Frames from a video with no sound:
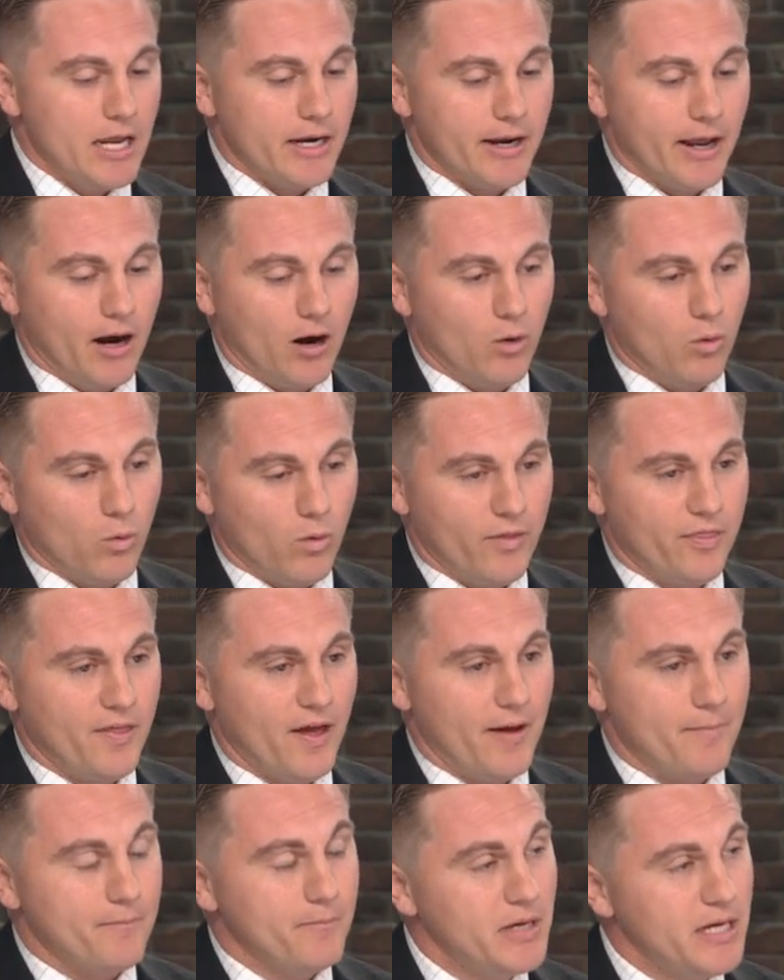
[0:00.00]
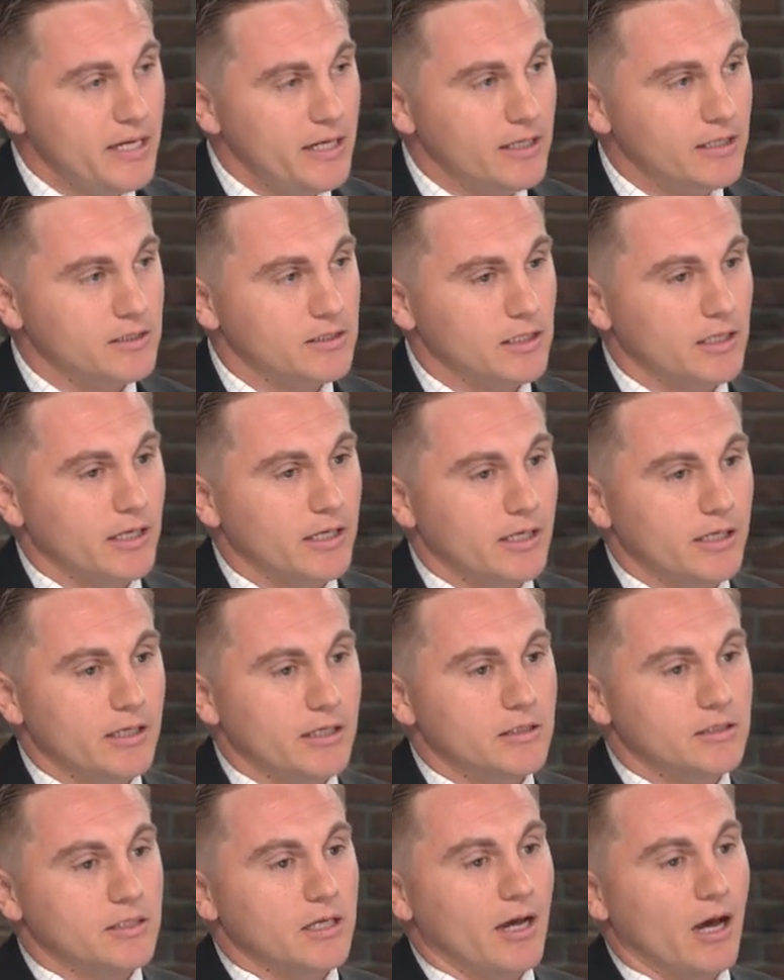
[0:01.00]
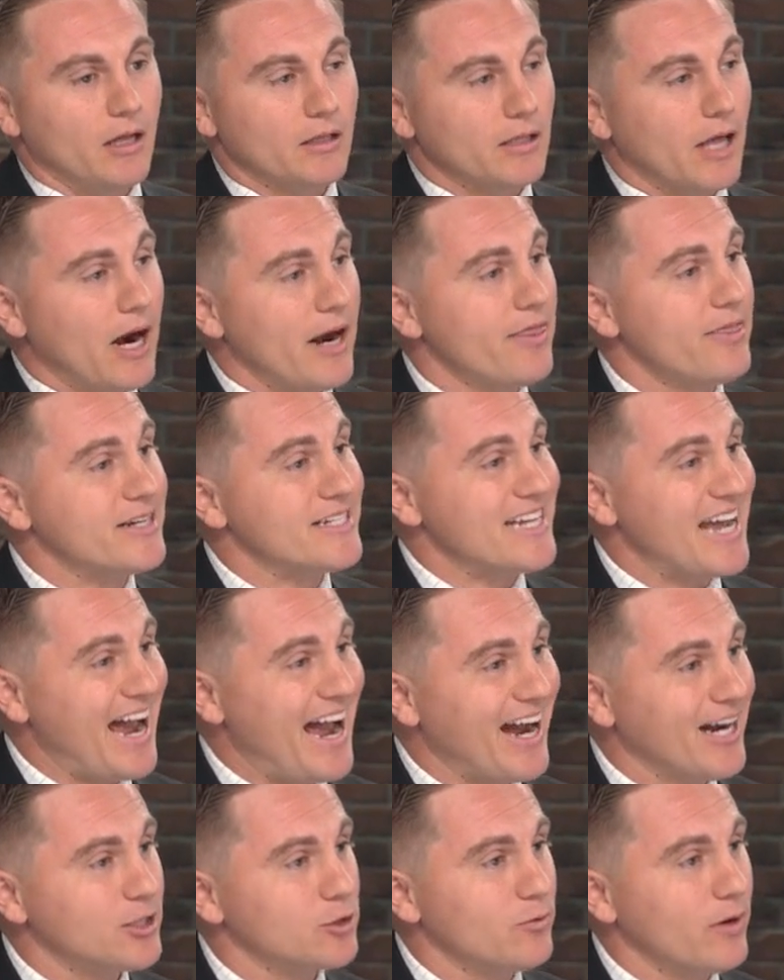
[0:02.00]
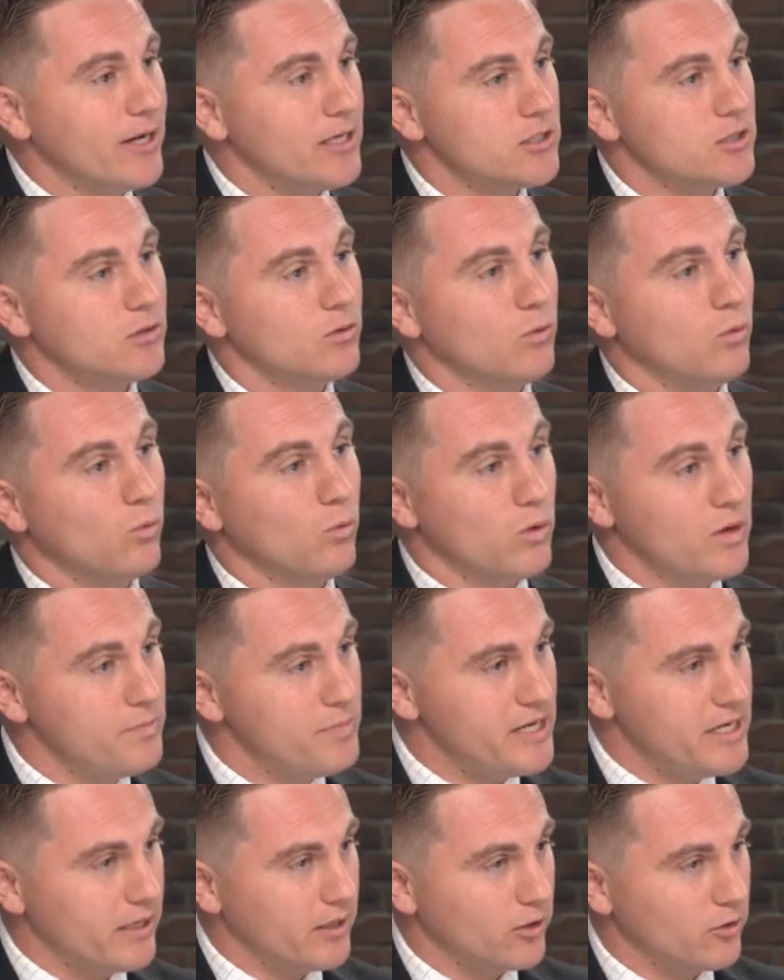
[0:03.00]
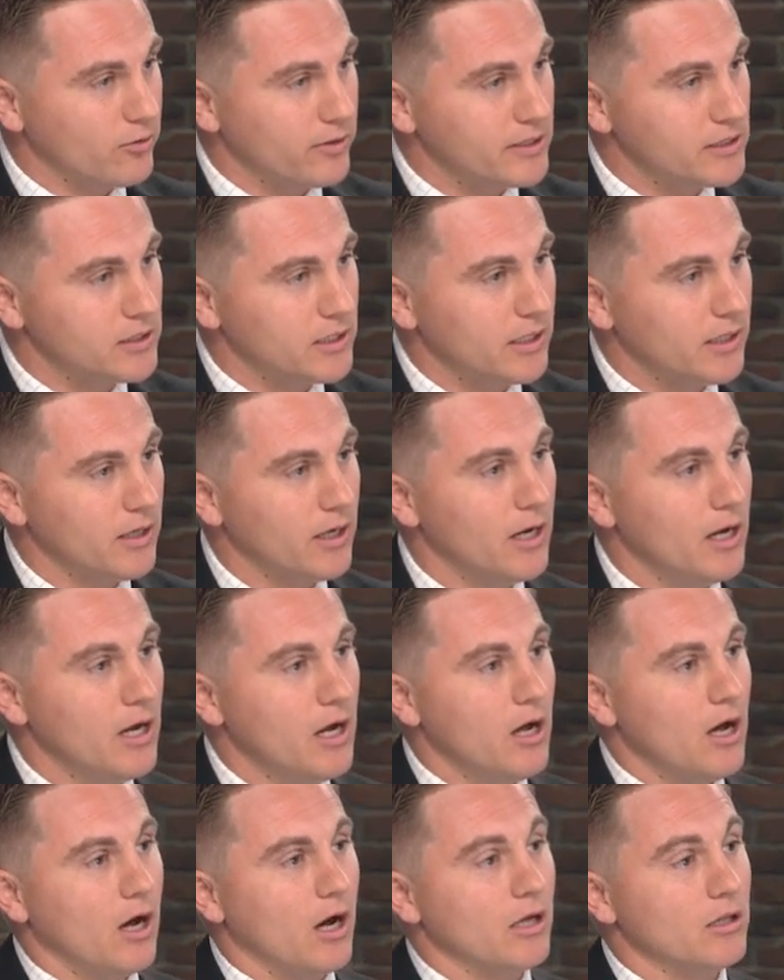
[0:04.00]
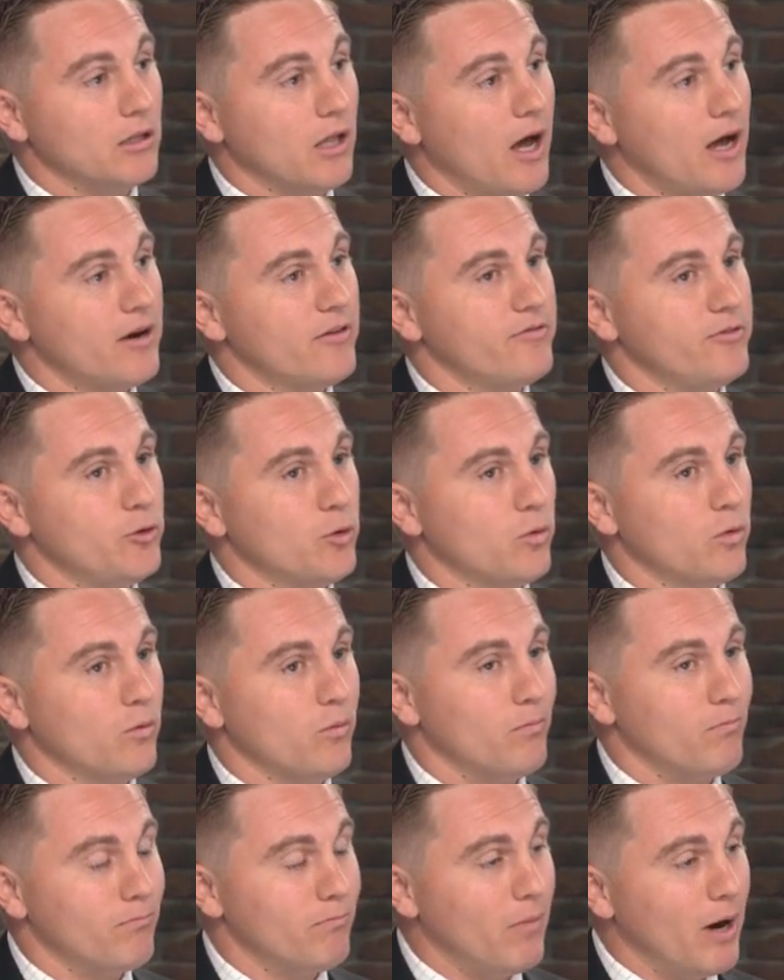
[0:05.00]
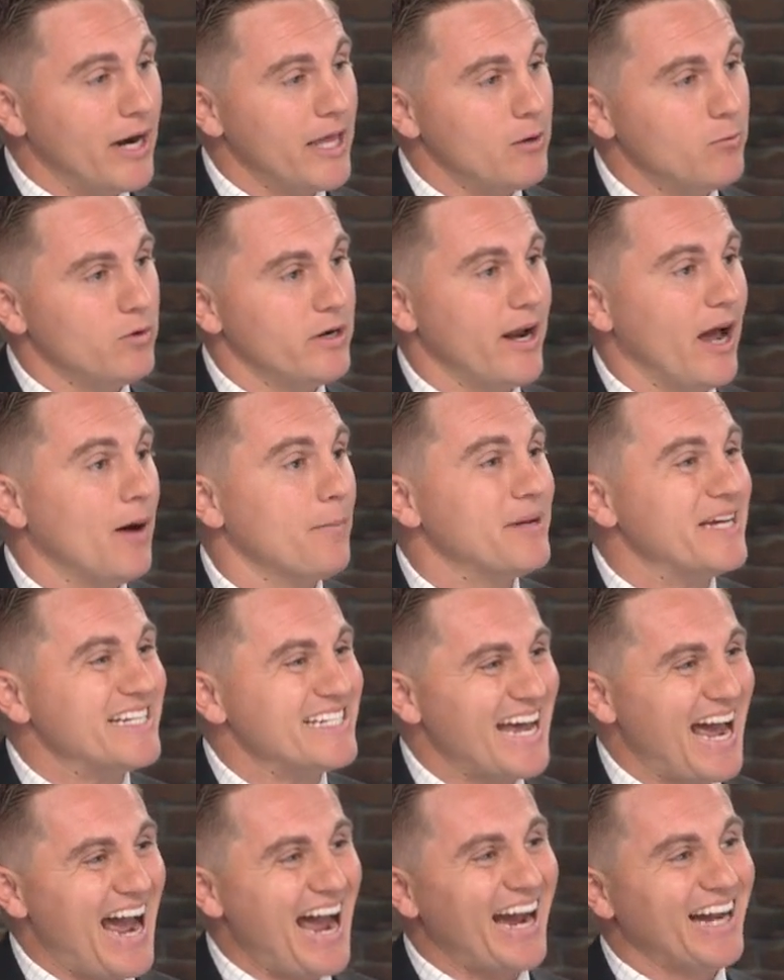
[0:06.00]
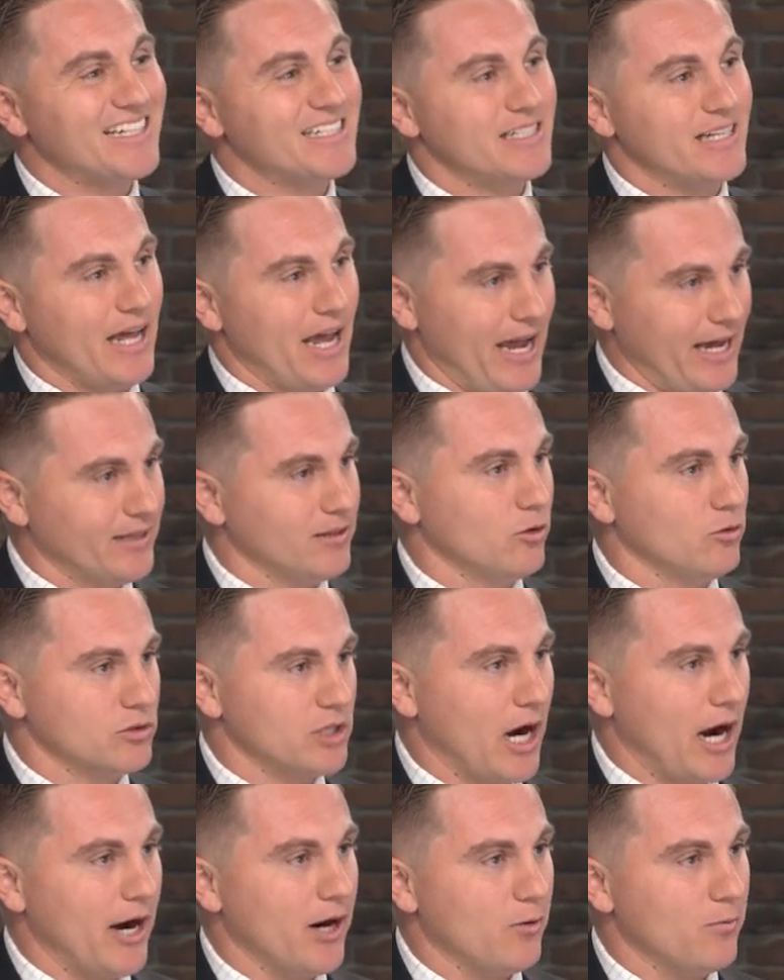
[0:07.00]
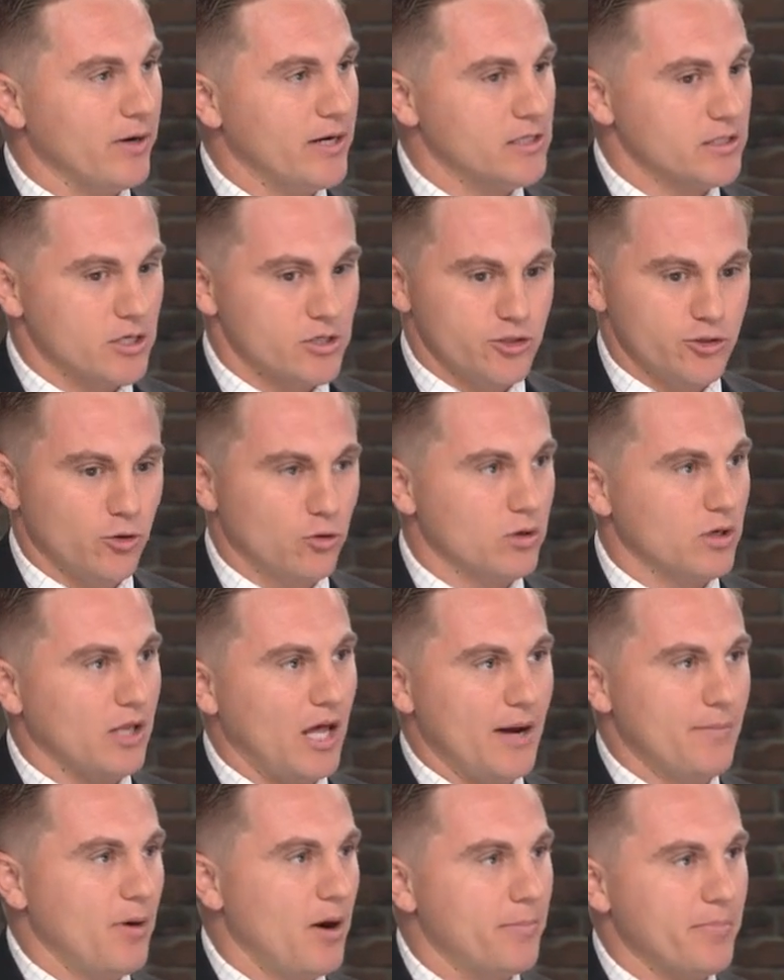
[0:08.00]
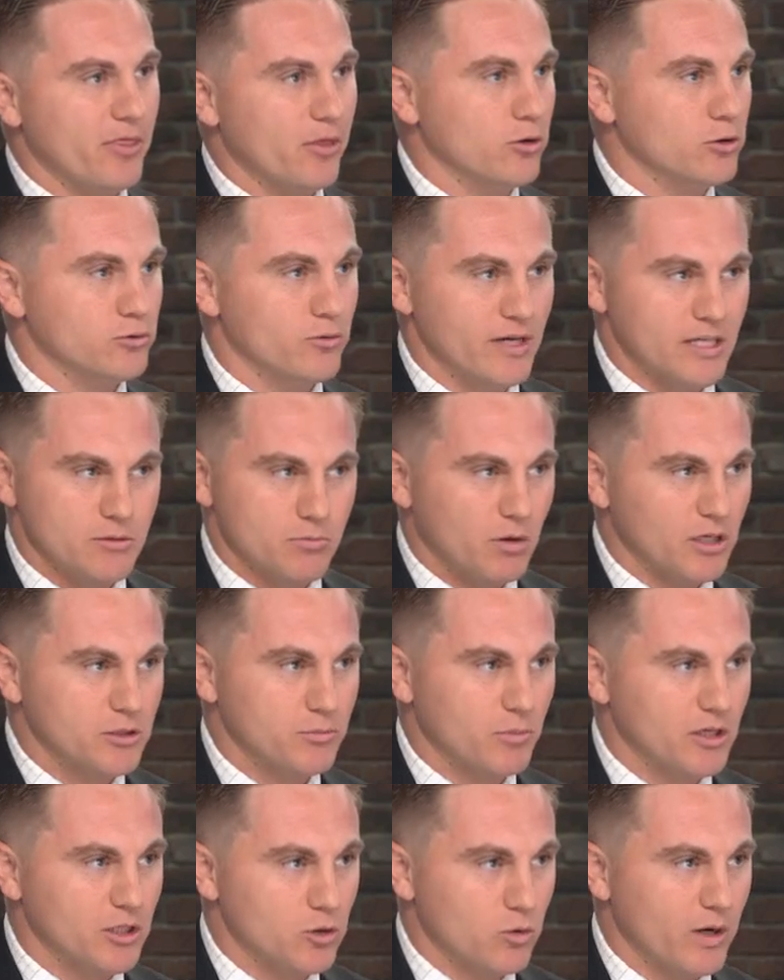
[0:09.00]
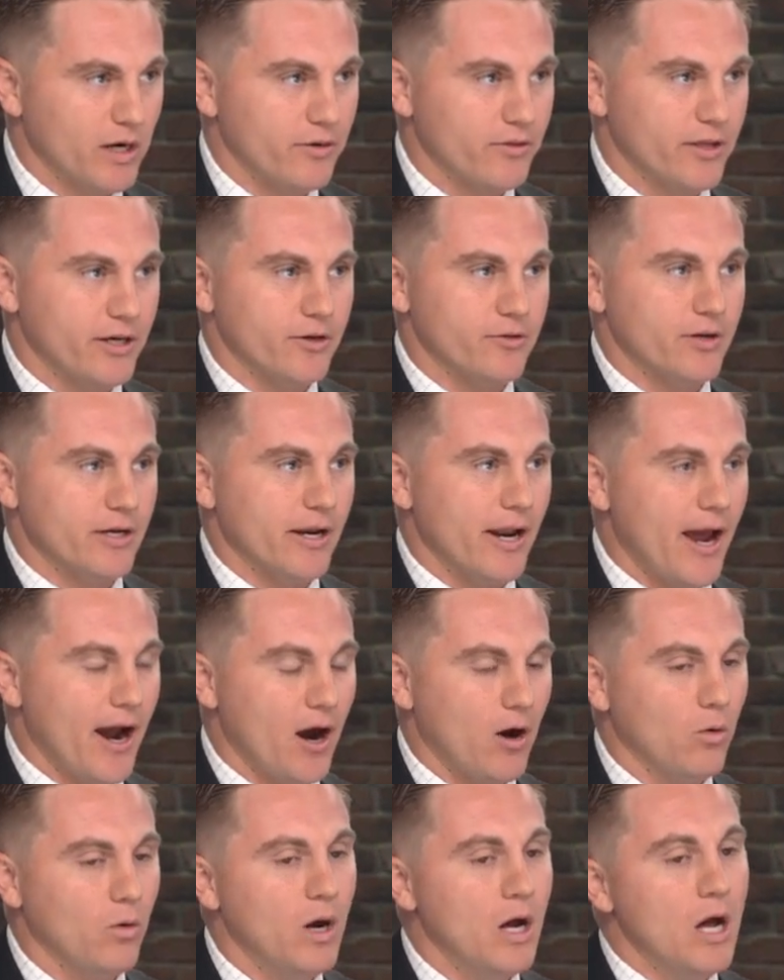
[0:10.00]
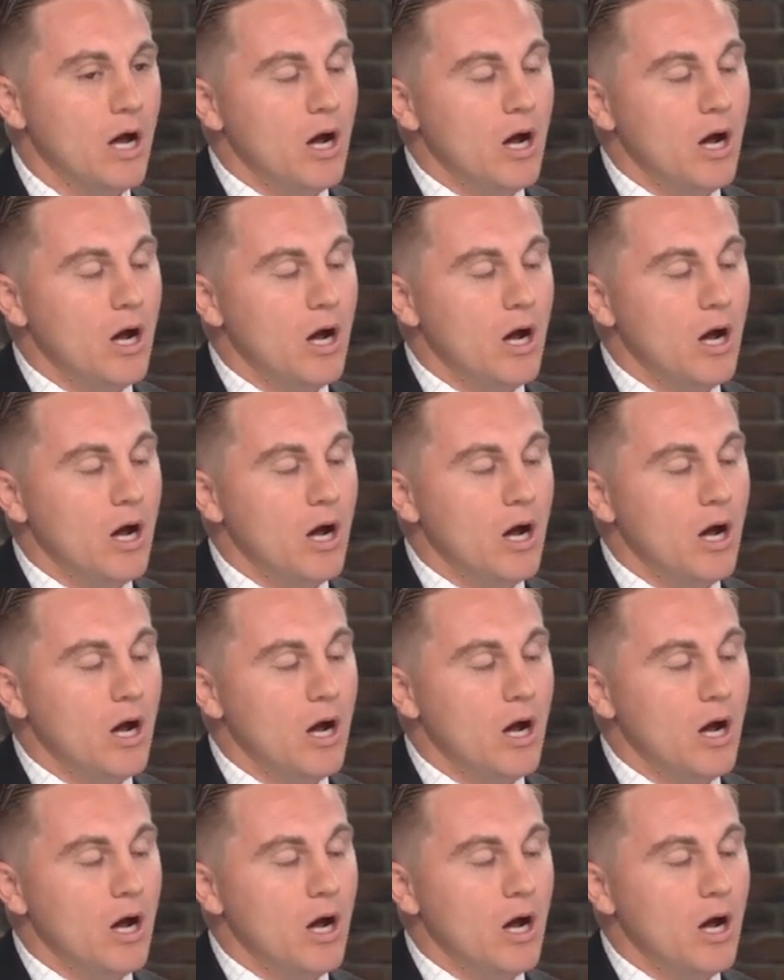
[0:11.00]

Now, what that means is a lot of the tax rates would be increasing. A lot of your money would now be taxed at those higher rates because you'll climb up in those rates much, much quicker than you did now.